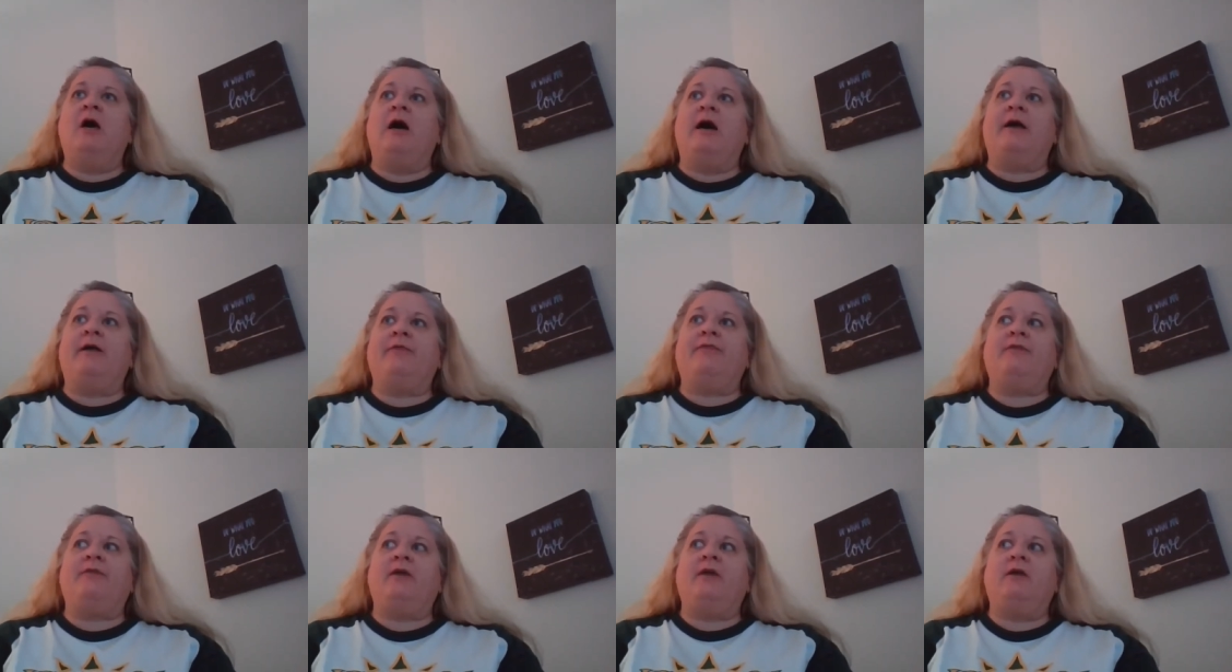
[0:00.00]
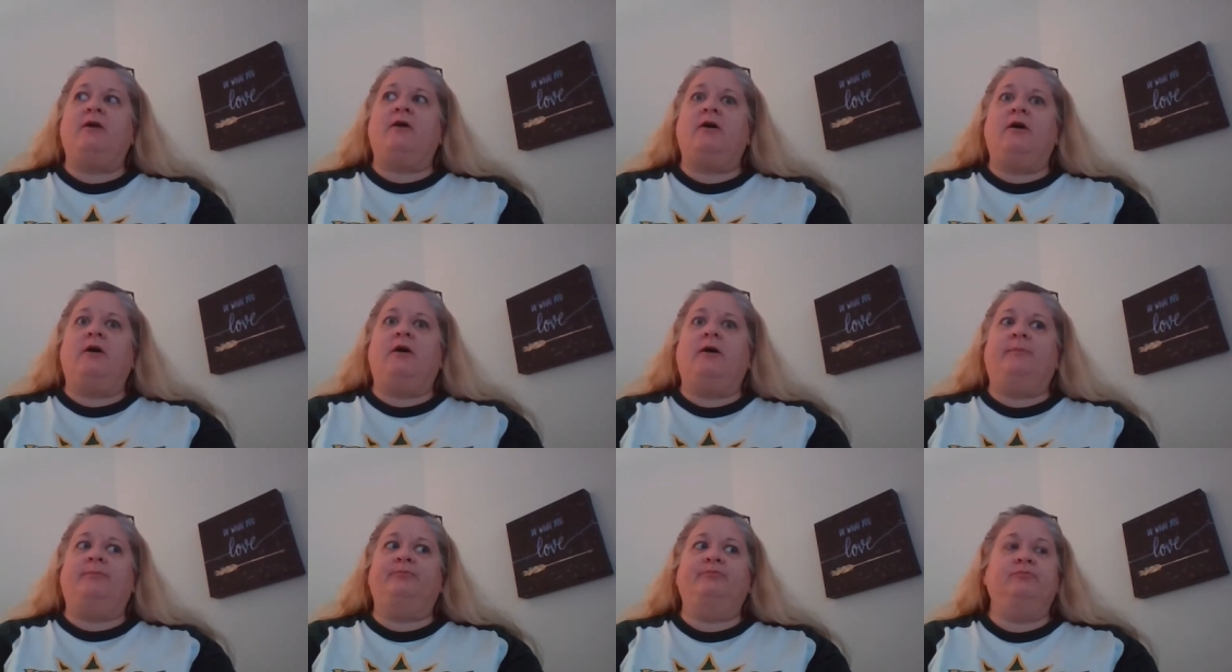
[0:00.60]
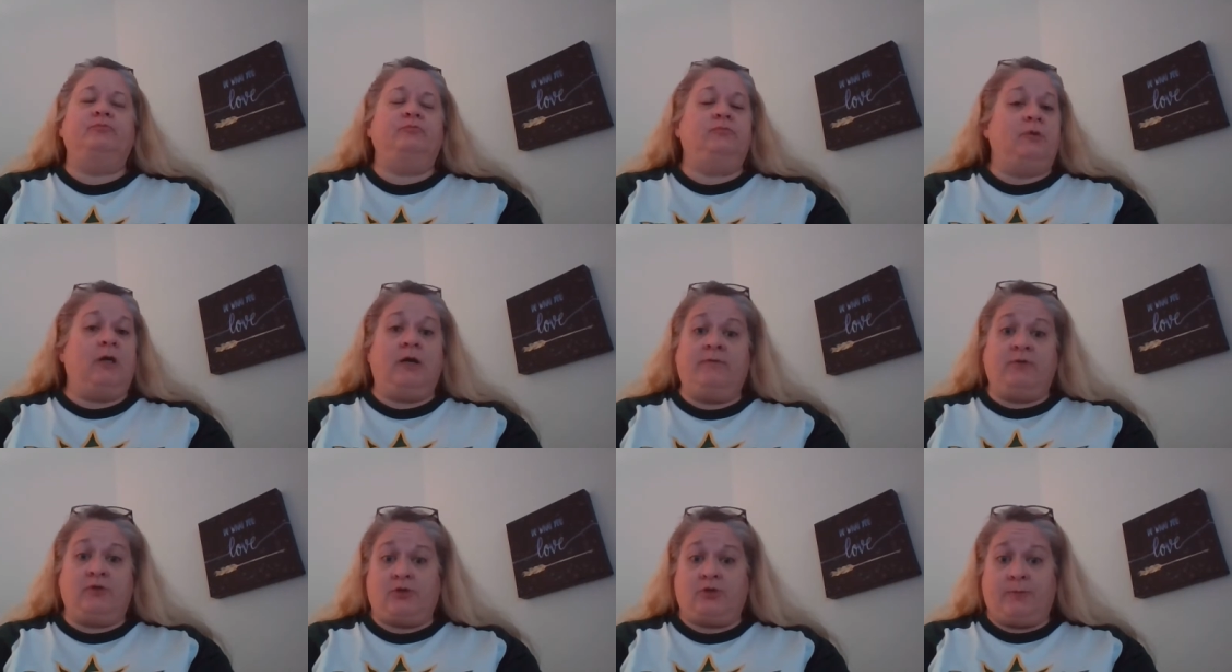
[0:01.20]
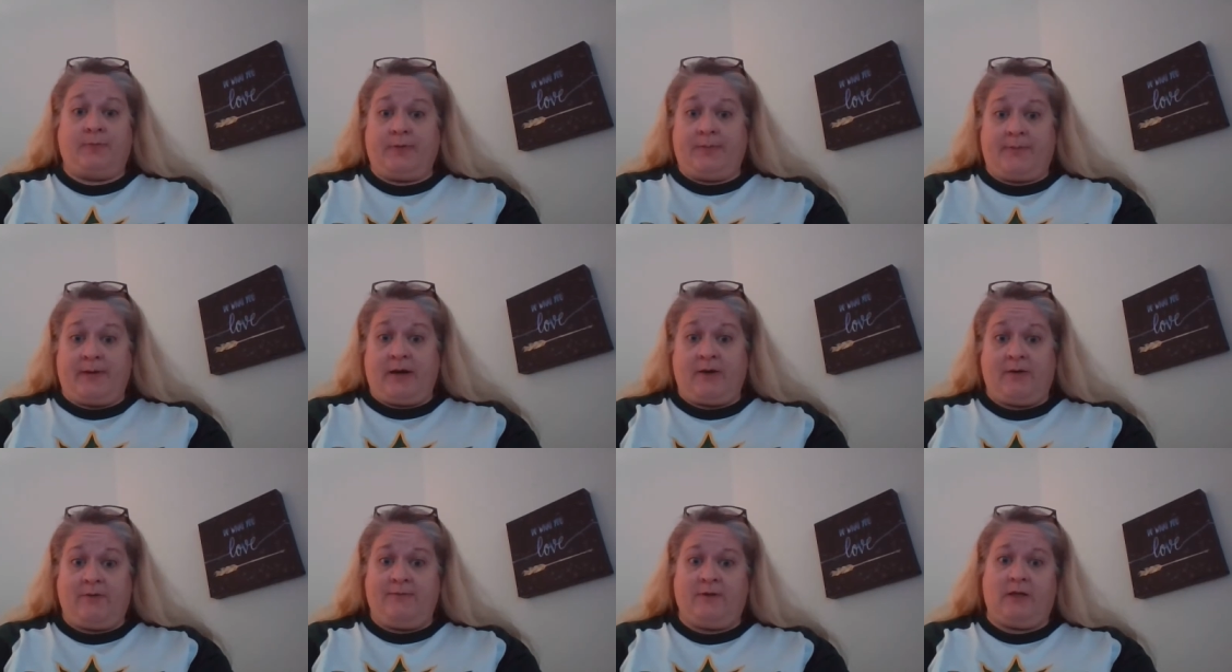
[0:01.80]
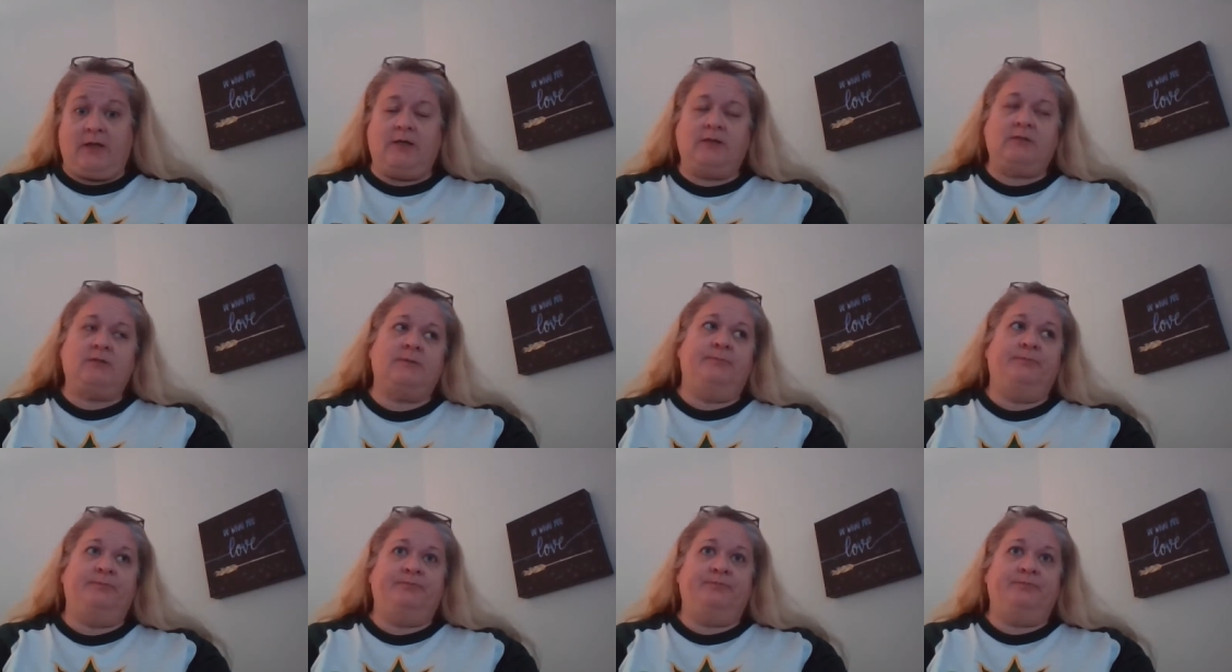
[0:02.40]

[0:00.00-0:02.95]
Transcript: I think um, none of us are prepared for this.